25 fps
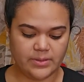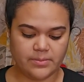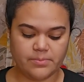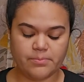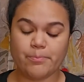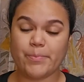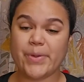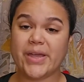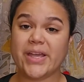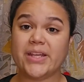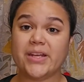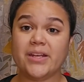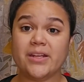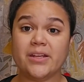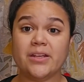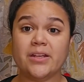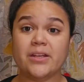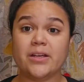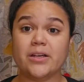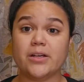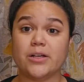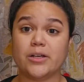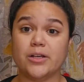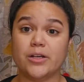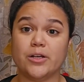Maiden
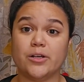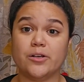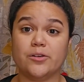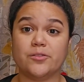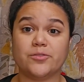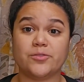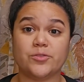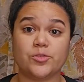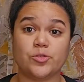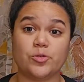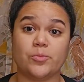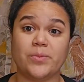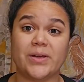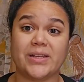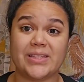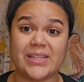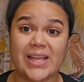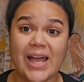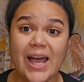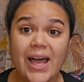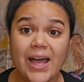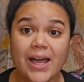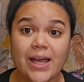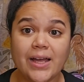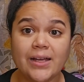of Tubataha.